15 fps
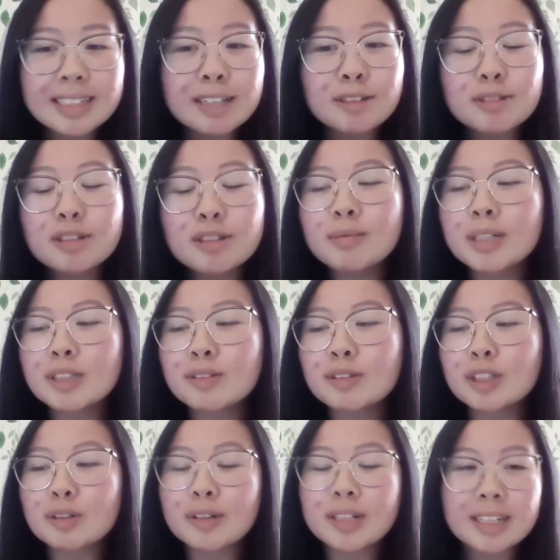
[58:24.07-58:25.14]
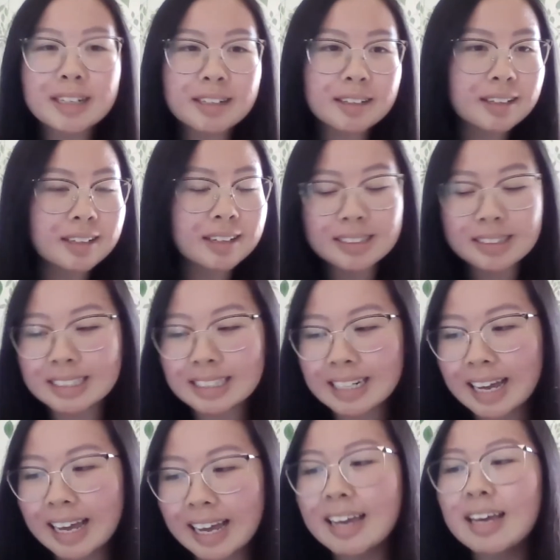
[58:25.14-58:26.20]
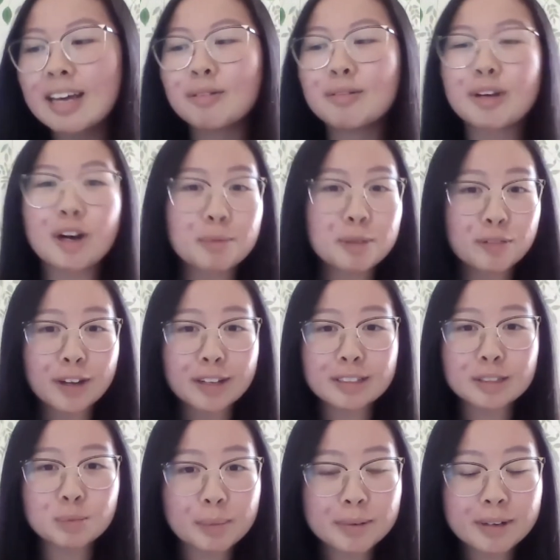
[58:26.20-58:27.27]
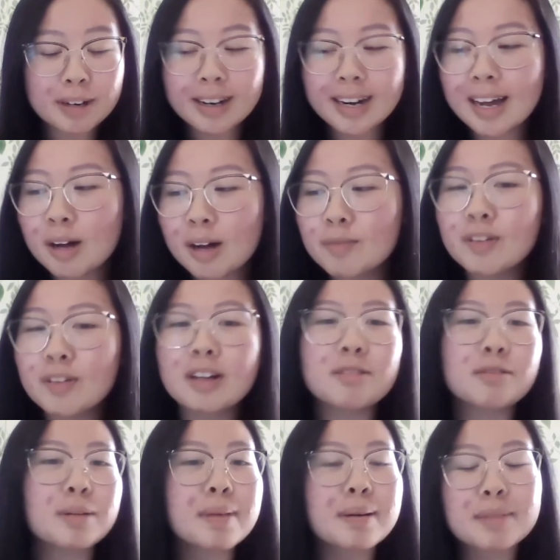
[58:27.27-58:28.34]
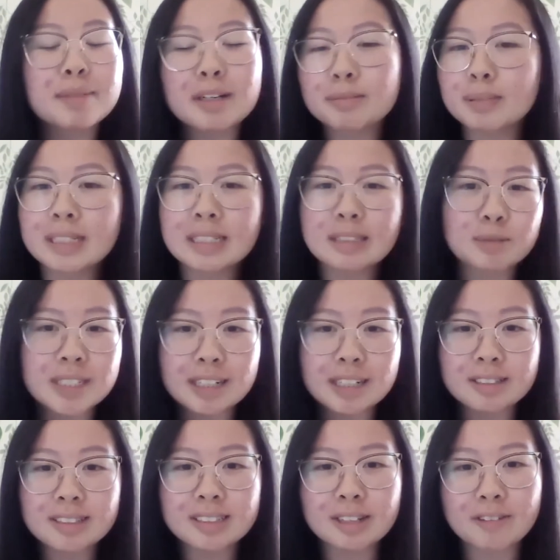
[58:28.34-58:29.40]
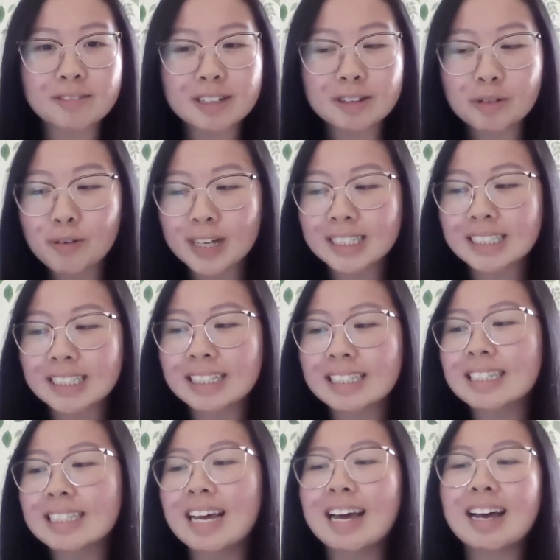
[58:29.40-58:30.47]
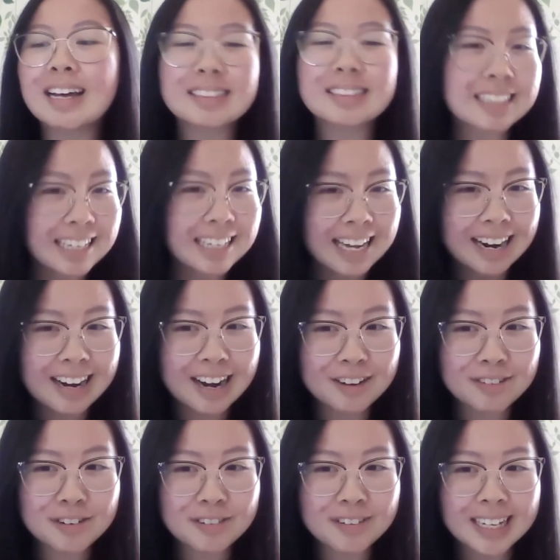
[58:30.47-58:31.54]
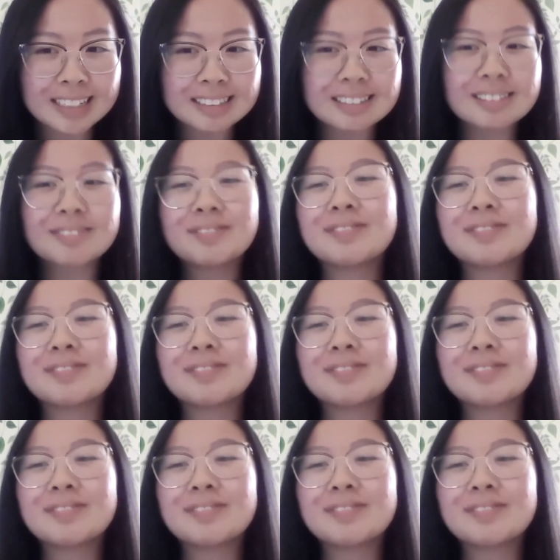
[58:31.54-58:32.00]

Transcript: Thank you so much for joining us today. We hope you found this webinar helpful. Remember, please reach out to us if you have any questions. Take care, everyone.